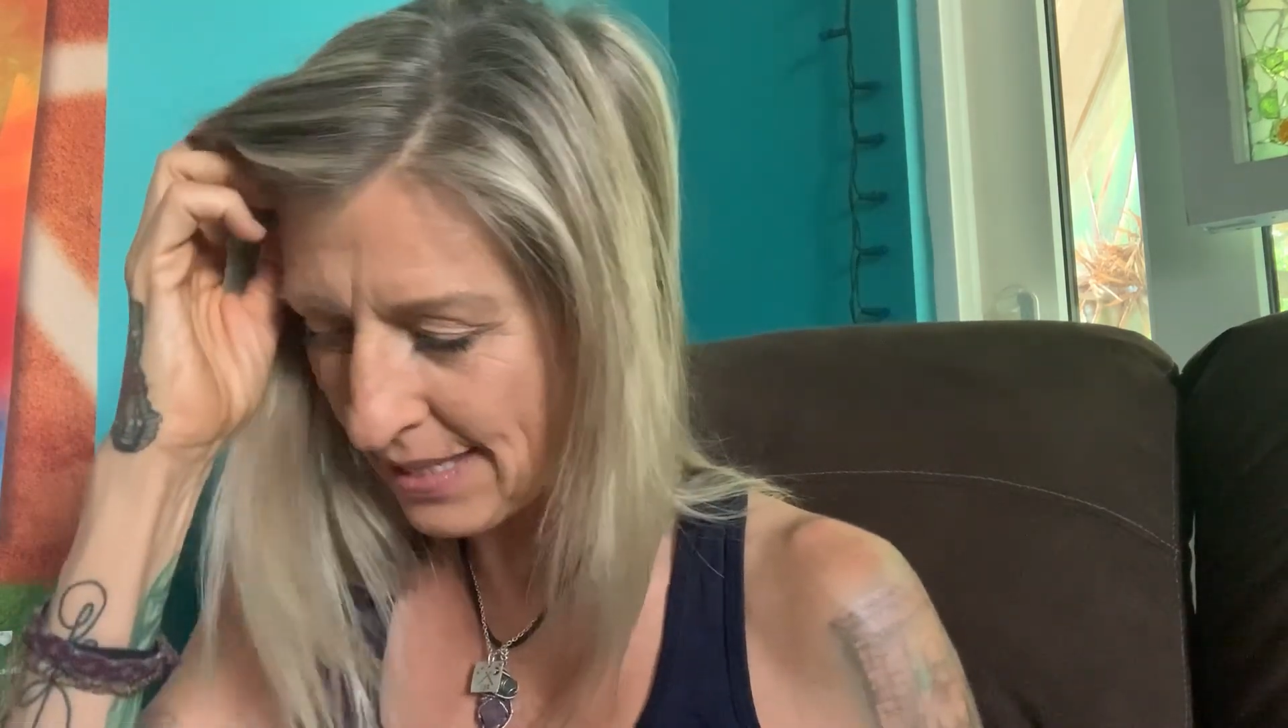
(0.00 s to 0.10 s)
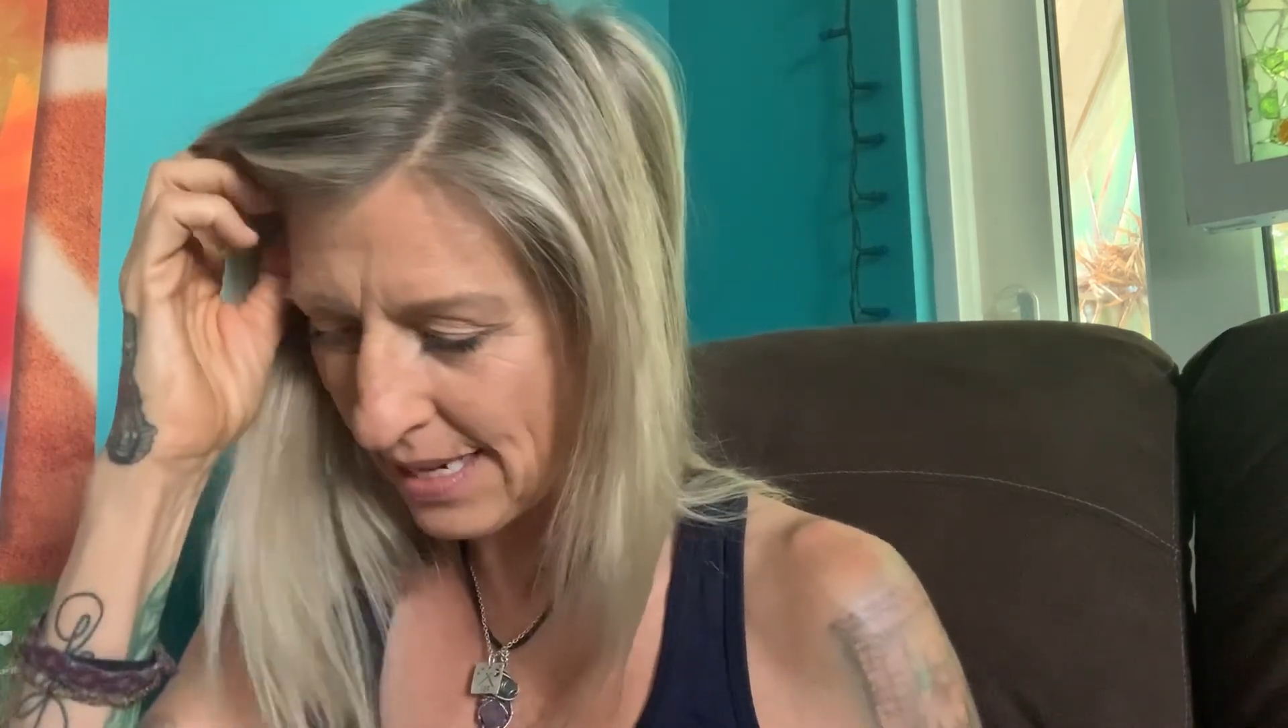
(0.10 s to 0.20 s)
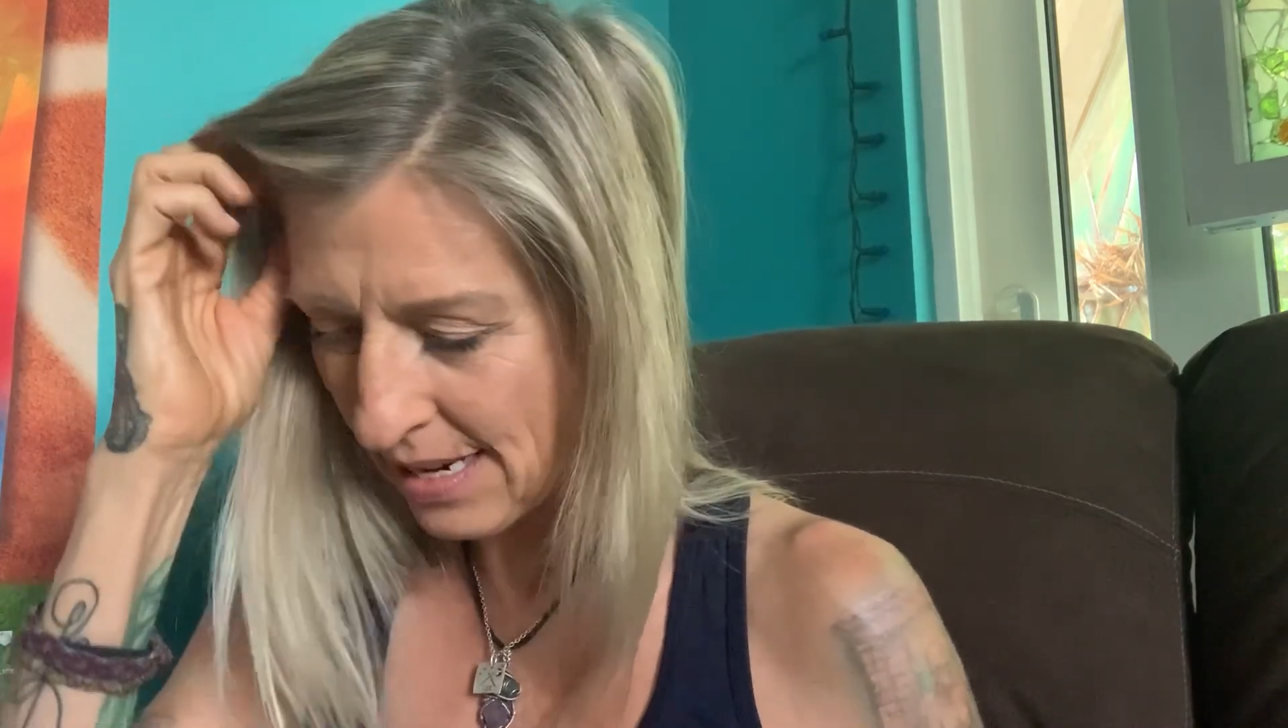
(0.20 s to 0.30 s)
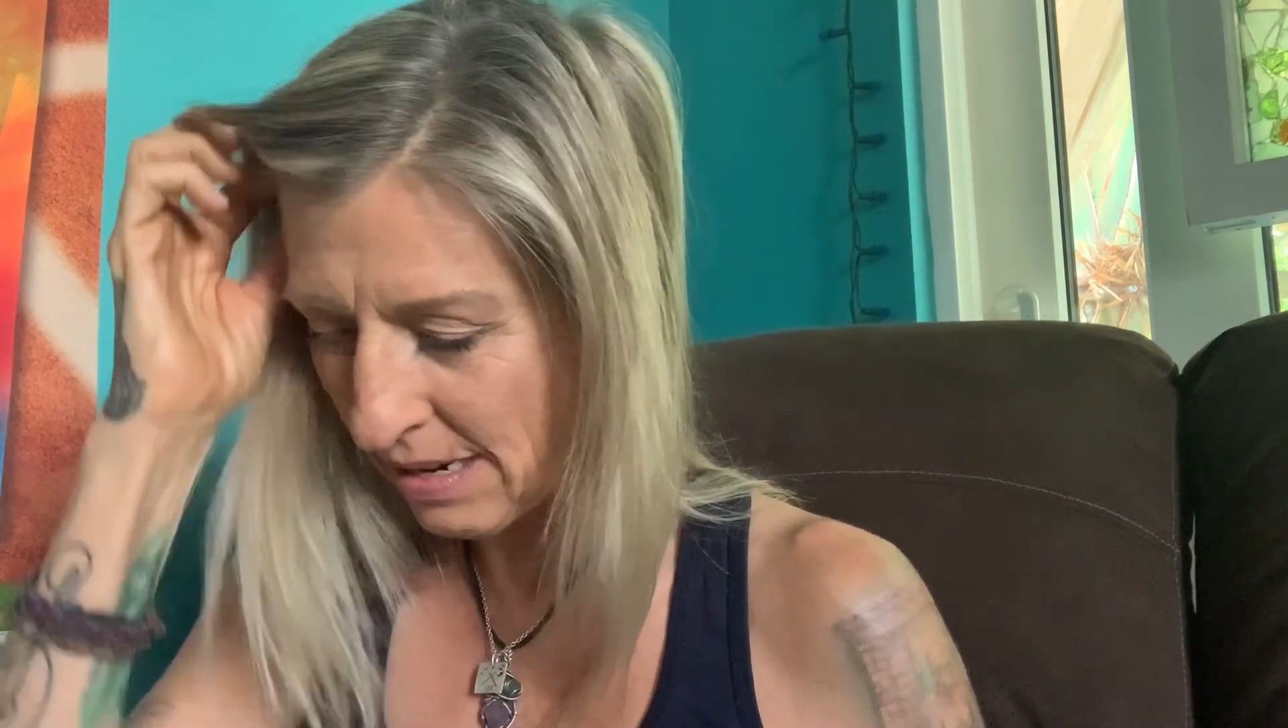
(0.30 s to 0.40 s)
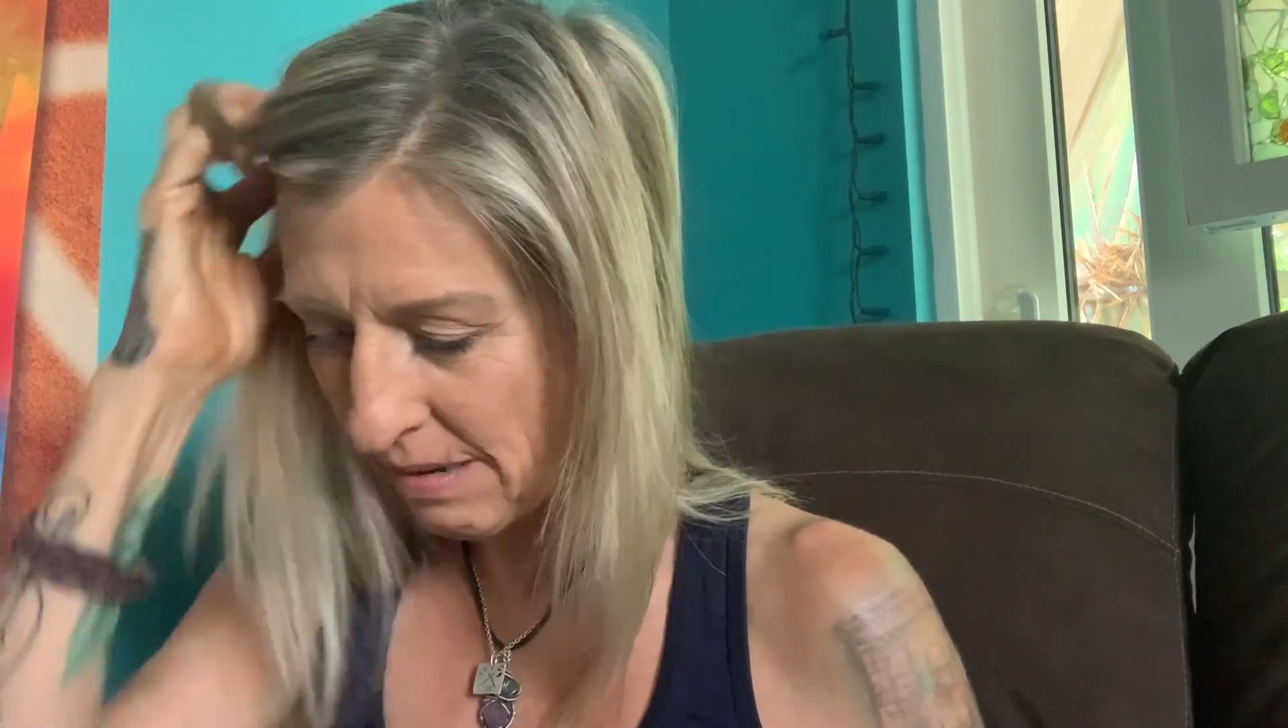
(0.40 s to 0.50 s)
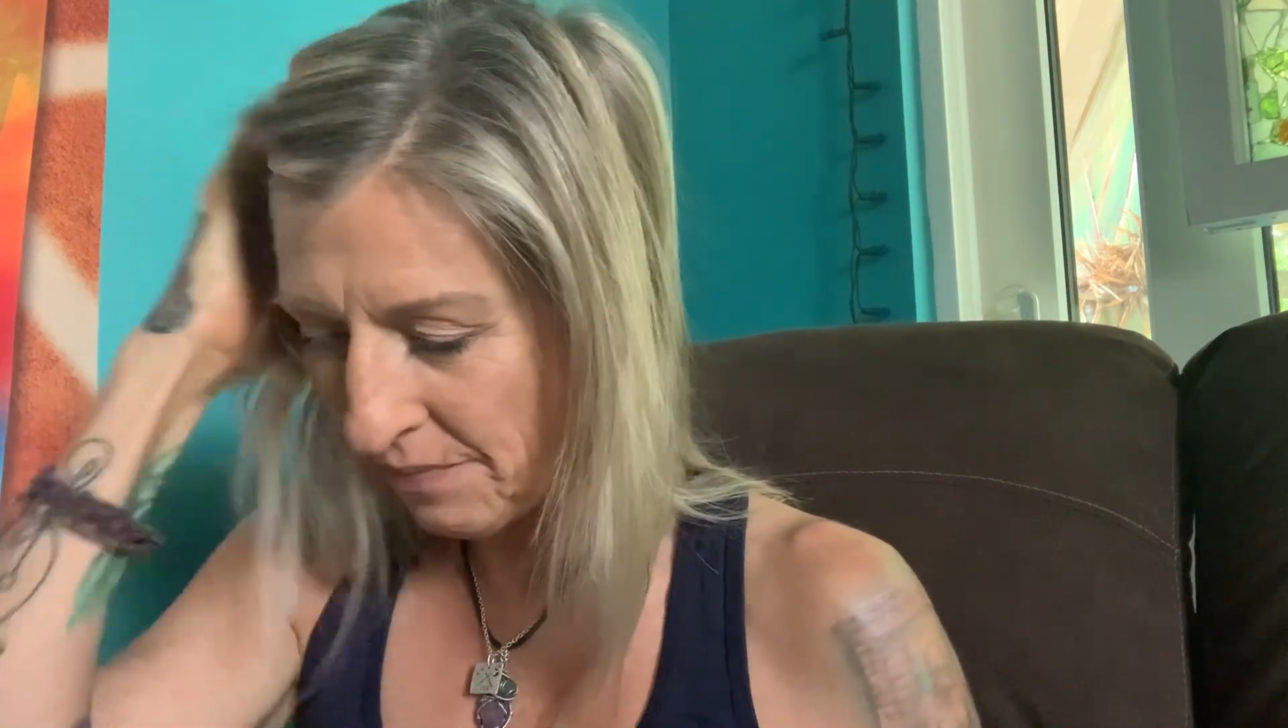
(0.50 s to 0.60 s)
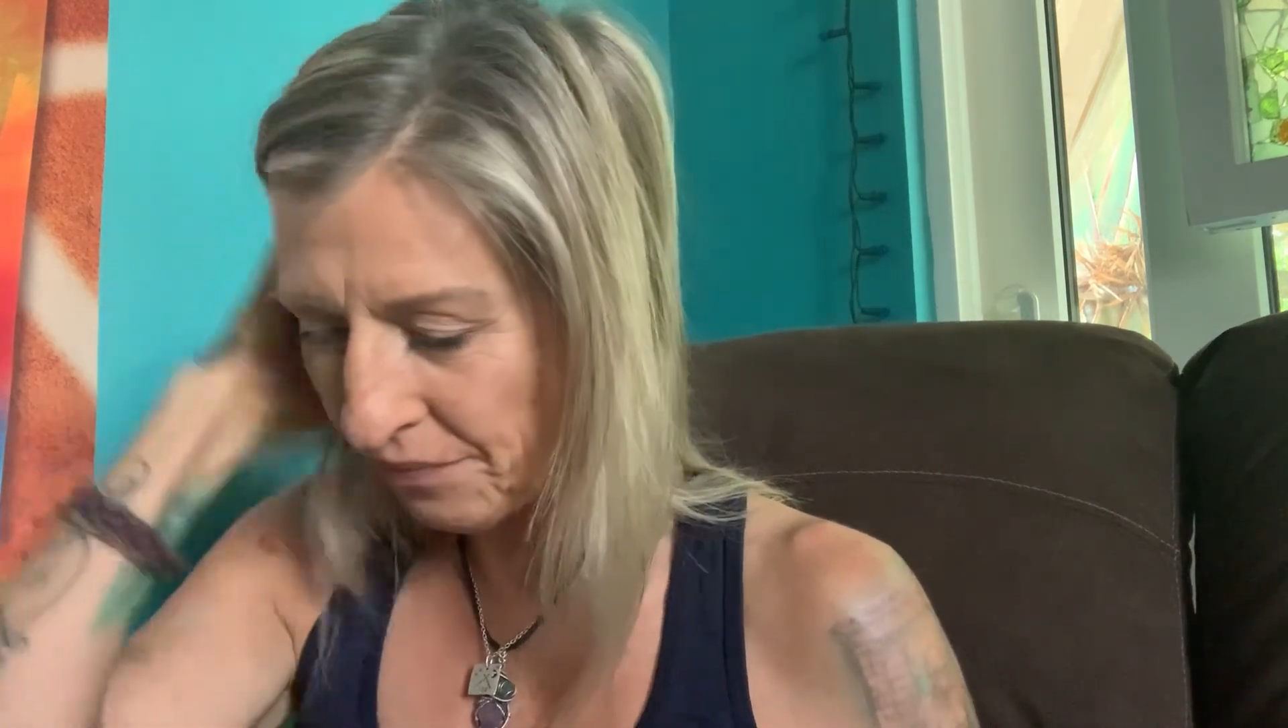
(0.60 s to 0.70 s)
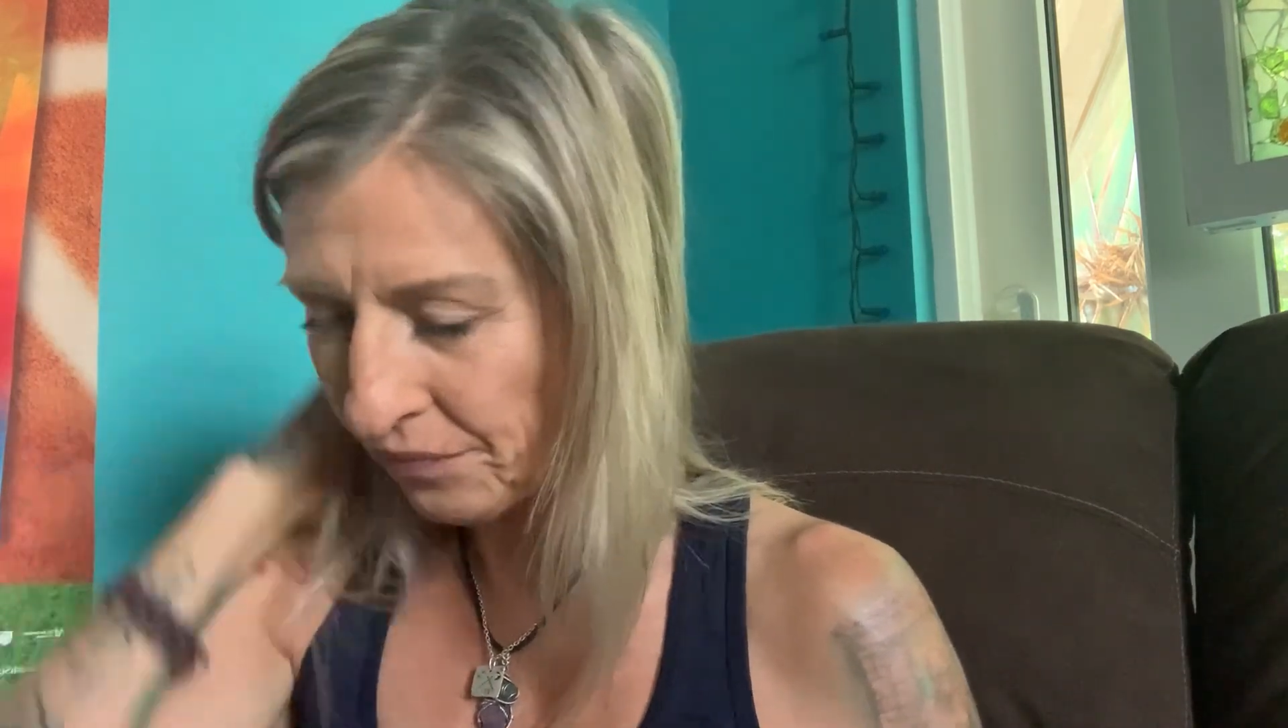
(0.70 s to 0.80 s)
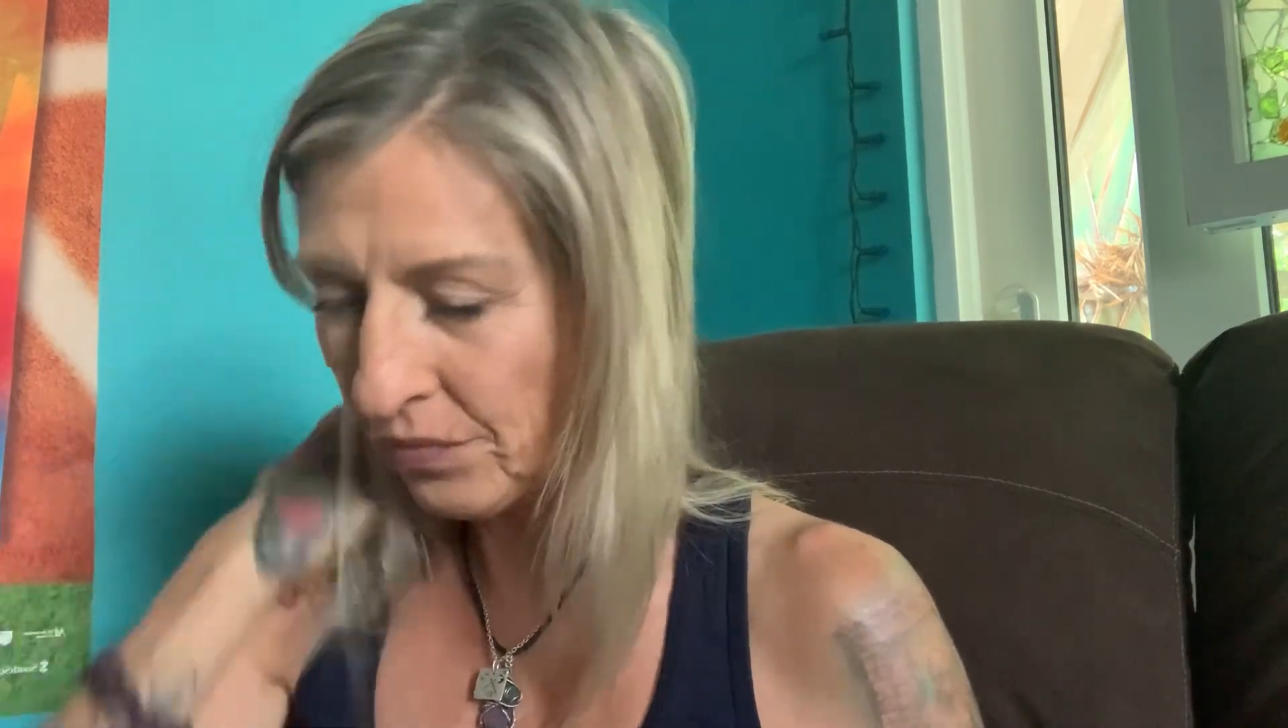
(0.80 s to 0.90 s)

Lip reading: and